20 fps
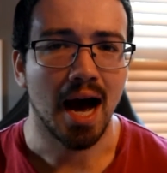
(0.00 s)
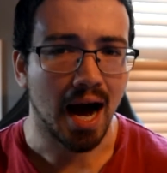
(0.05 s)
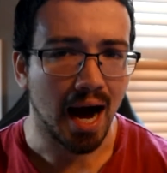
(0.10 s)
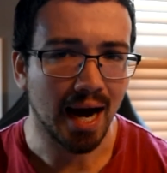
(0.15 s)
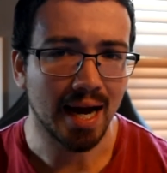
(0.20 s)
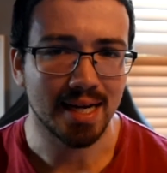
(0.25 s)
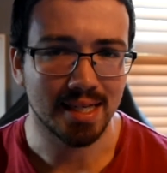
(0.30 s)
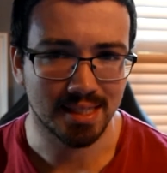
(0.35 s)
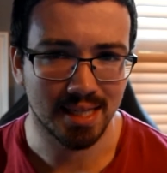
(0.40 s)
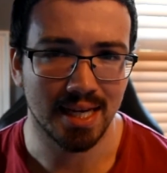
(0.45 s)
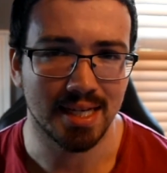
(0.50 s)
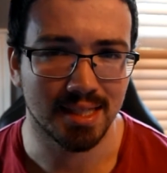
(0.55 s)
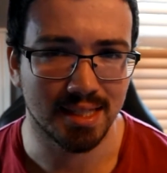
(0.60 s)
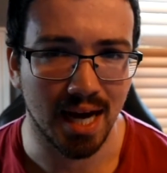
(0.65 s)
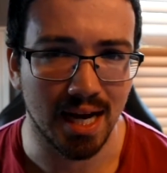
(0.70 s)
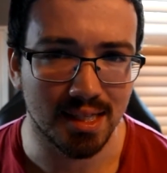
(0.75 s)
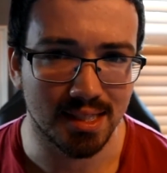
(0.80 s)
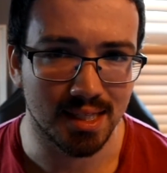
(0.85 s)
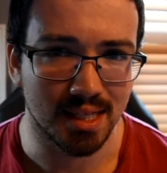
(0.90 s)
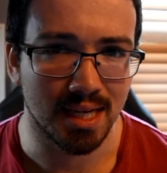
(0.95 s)
Haise
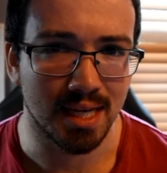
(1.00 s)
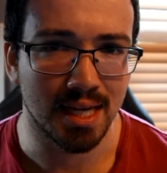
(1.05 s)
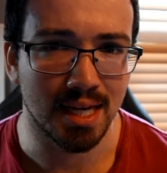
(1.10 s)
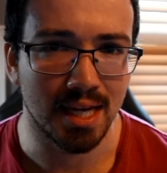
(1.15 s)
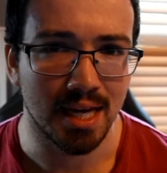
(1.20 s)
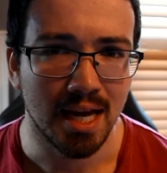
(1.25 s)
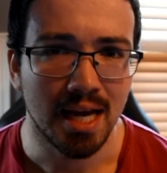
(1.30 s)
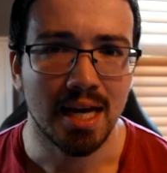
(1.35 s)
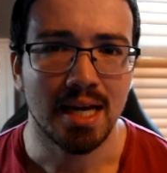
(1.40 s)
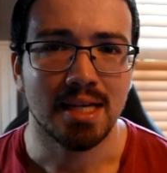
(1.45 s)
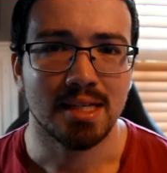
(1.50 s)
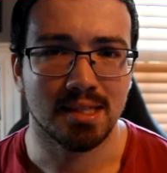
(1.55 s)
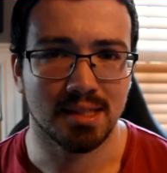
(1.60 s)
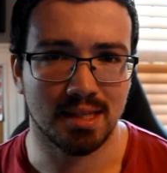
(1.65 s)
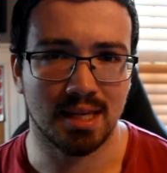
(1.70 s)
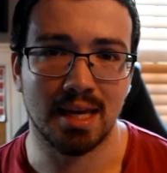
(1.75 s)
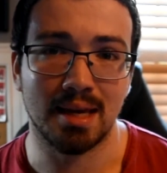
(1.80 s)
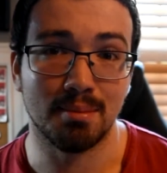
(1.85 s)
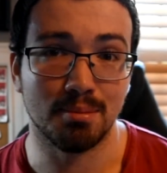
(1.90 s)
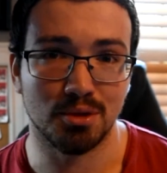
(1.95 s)
Sasaki
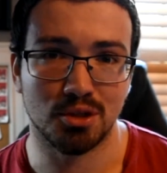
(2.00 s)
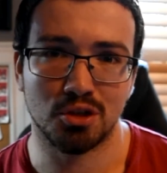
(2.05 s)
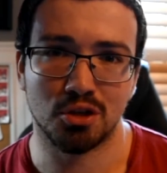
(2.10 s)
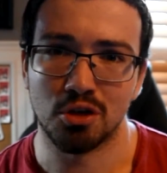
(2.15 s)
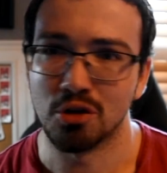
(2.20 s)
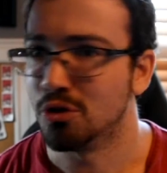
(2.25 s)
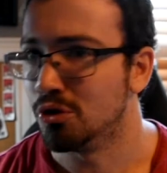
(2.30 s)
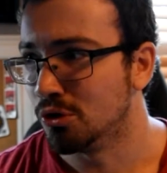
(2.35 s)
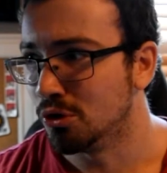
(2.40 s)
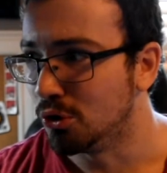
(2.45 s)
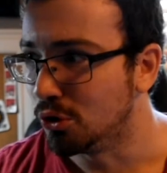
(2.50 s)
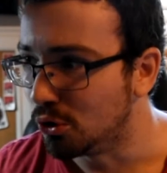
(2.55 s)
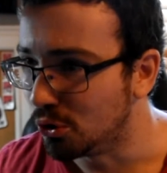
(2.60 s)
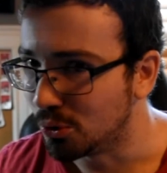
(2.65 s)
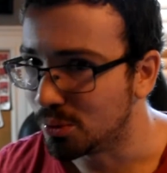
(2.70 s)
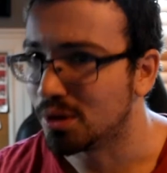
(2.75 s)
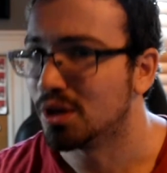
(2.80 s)
seems to,